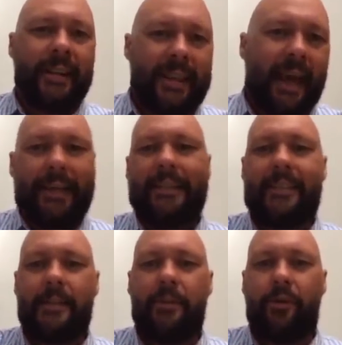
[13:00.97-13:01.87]
That
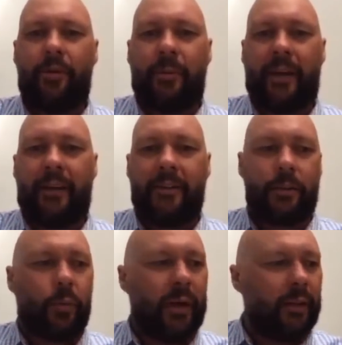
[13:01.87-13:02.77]
needs to be automated
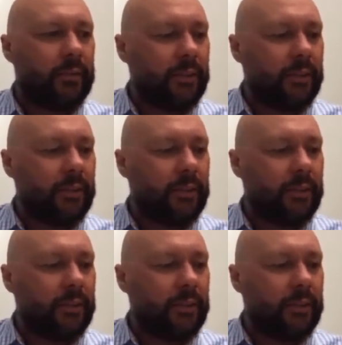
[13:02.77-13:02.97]
as well.